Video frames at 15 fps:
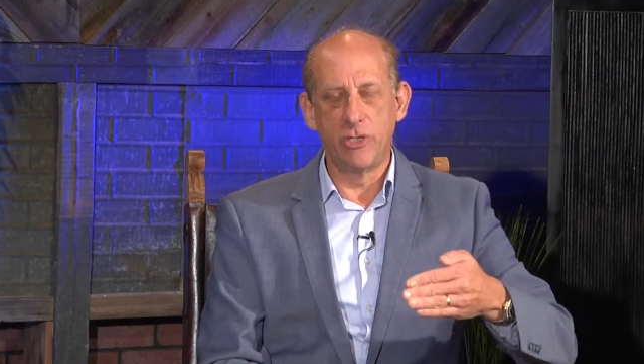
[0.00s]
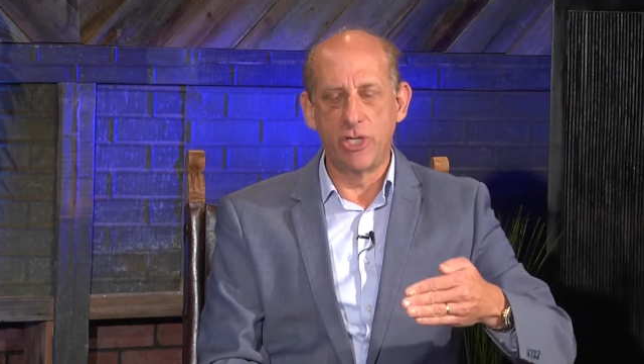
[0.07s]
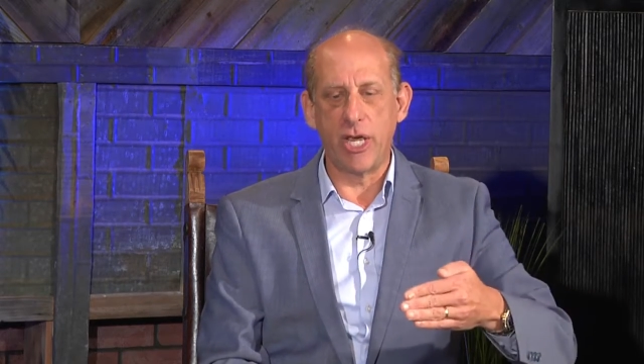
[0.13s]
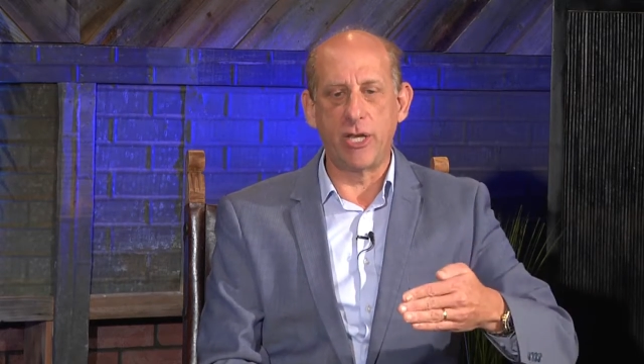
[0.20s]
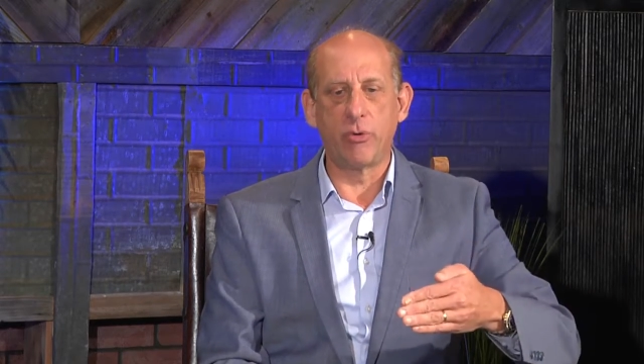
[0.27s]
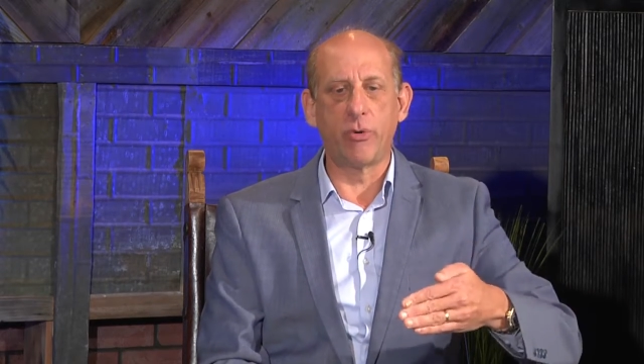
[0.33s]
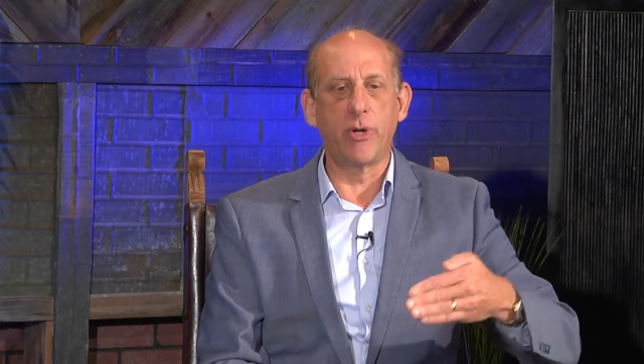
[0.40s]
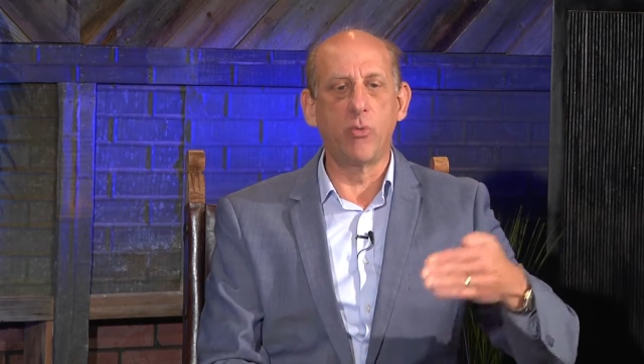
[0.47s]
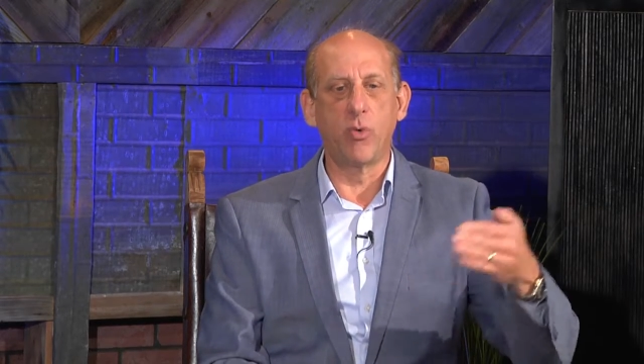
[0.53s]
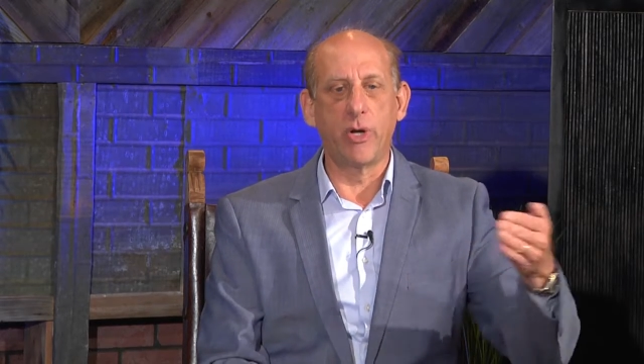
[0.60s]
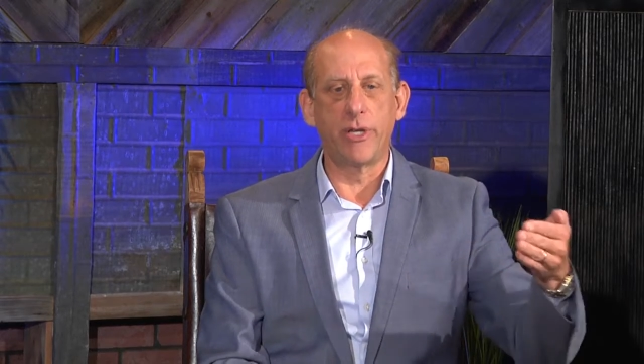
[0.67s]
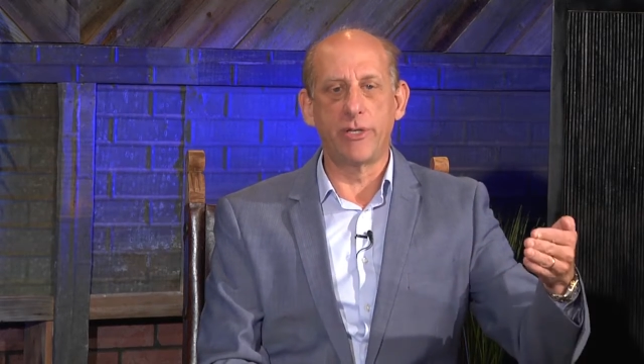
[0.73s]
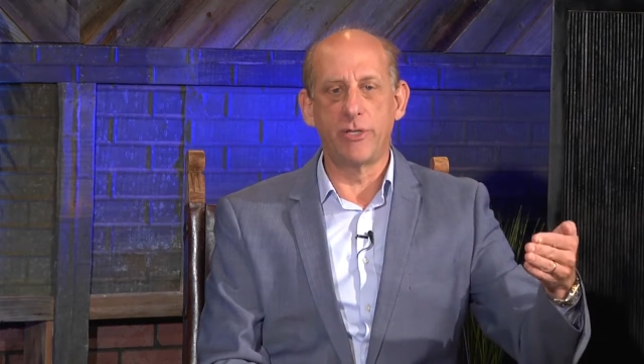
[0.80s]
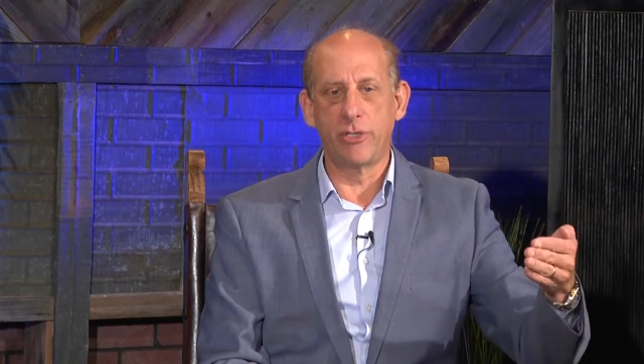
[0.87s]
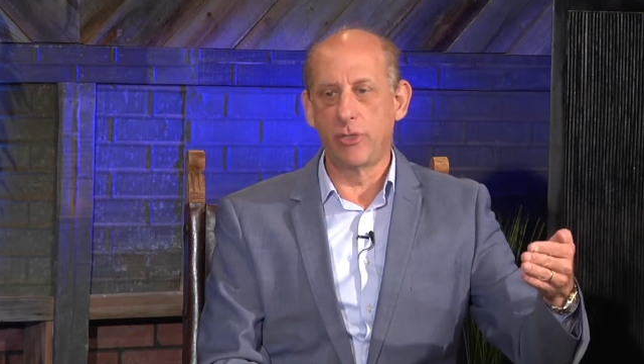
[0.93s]
January
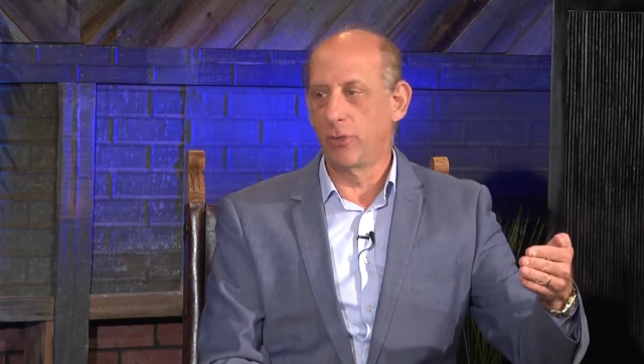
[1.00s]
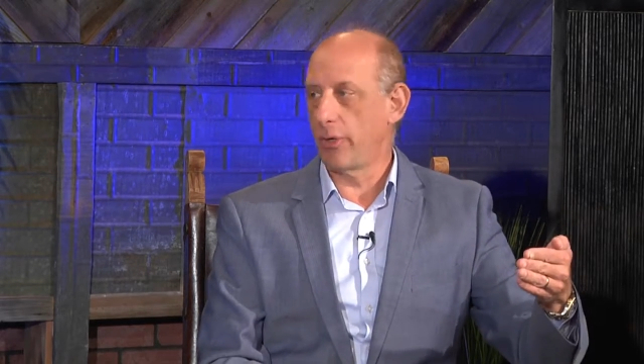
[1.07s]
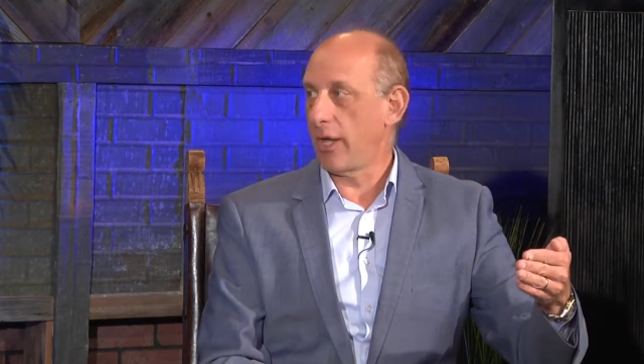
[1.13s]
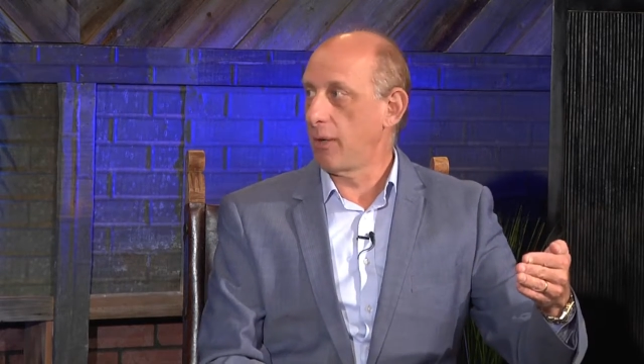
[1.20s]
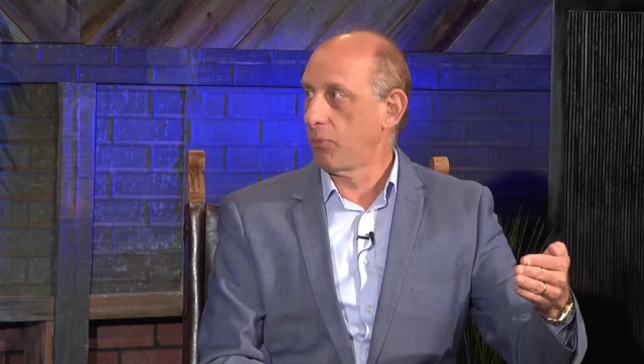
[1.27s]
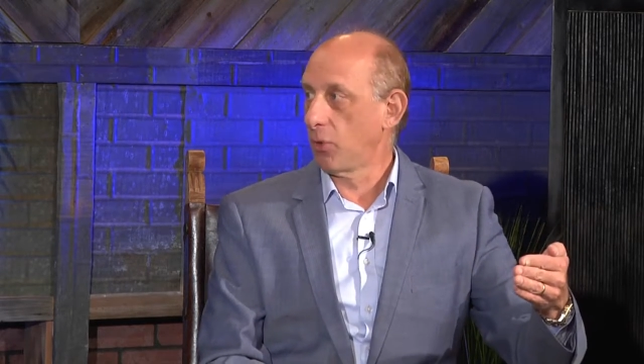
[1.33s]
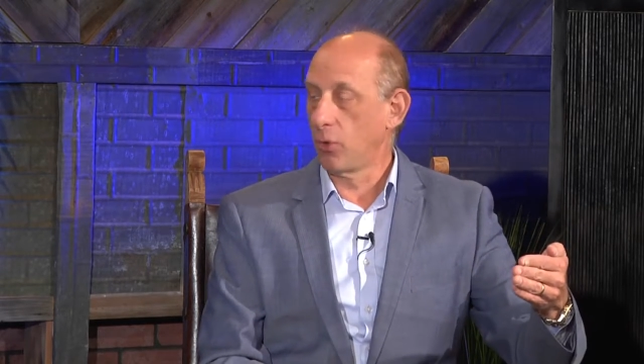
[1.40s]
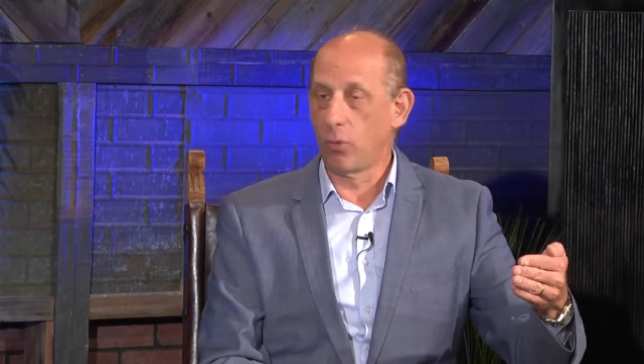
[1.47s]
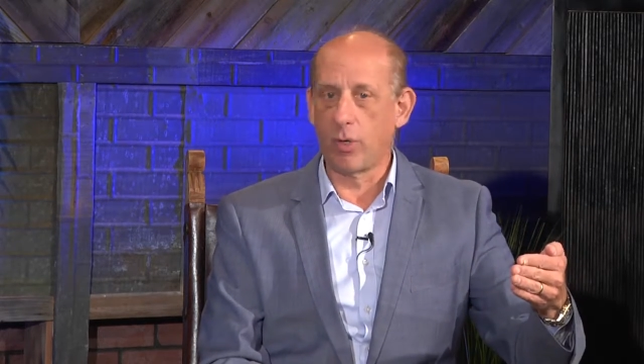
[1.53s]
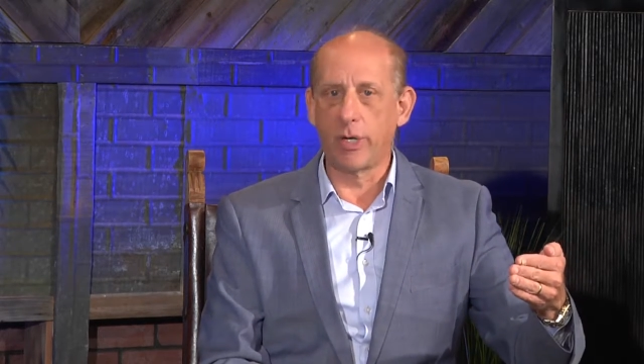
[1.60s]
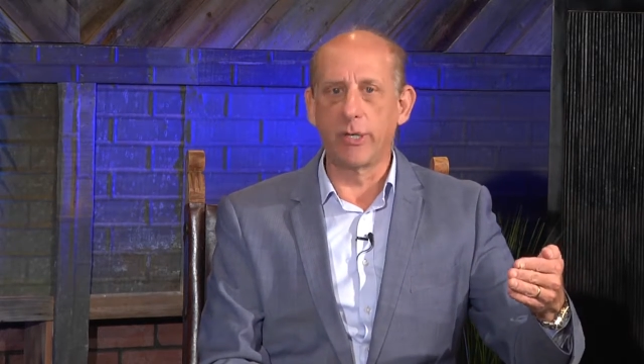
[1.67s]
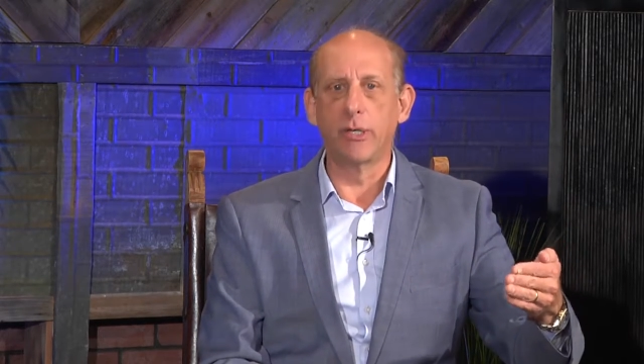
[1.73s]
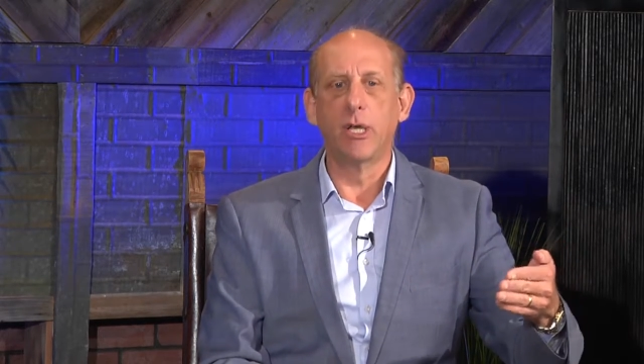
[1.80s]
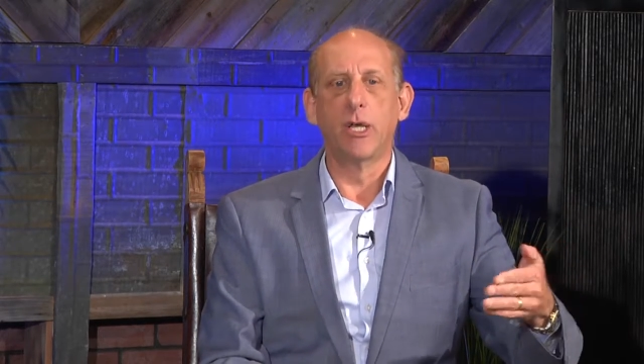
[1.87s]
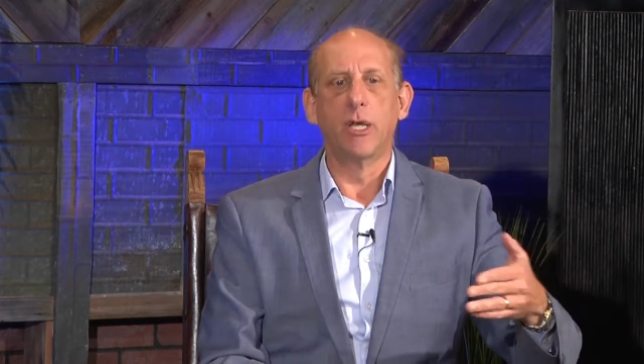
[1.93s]
1 to April
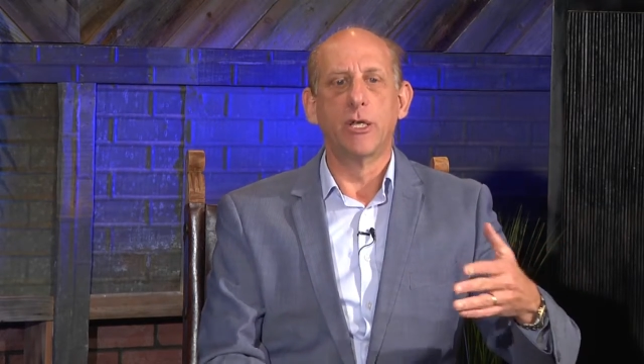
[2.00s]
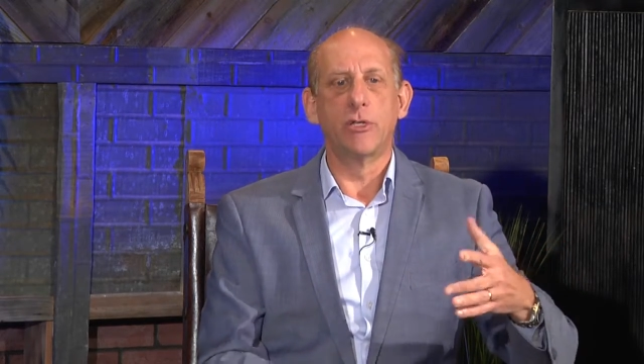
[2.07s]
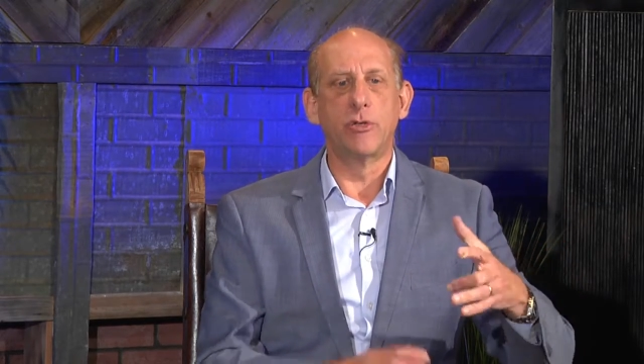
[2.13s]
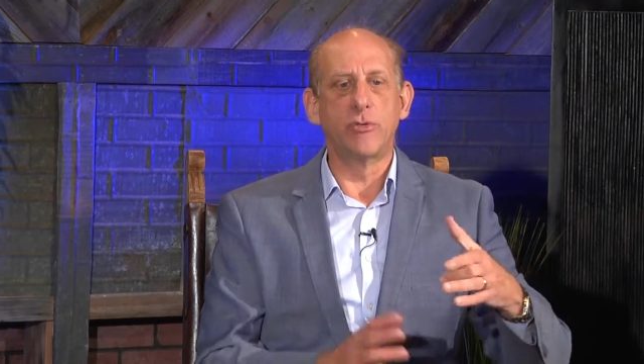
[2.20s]
1,